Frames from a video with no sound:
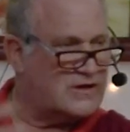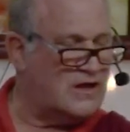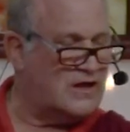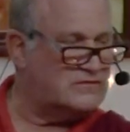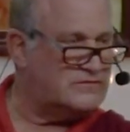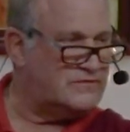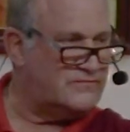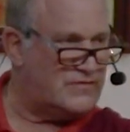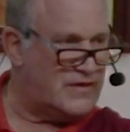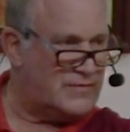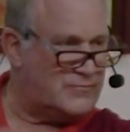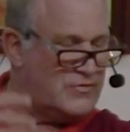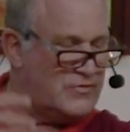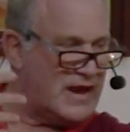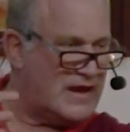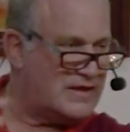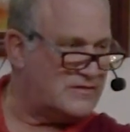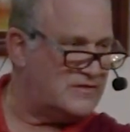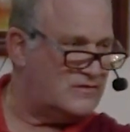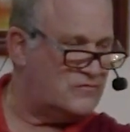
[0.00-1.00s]
cultivate,
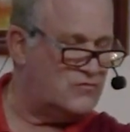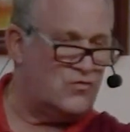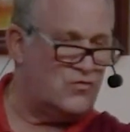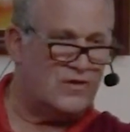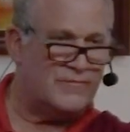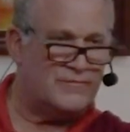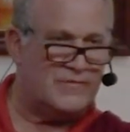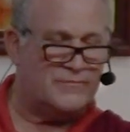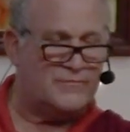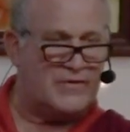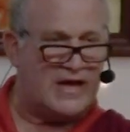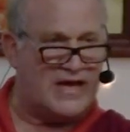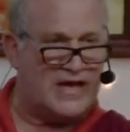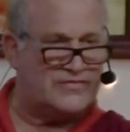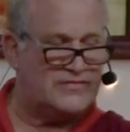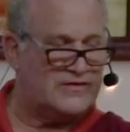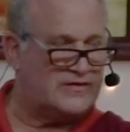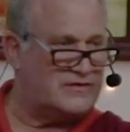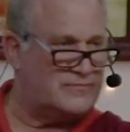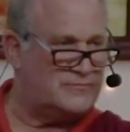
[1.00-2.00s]
practicing warm, empathic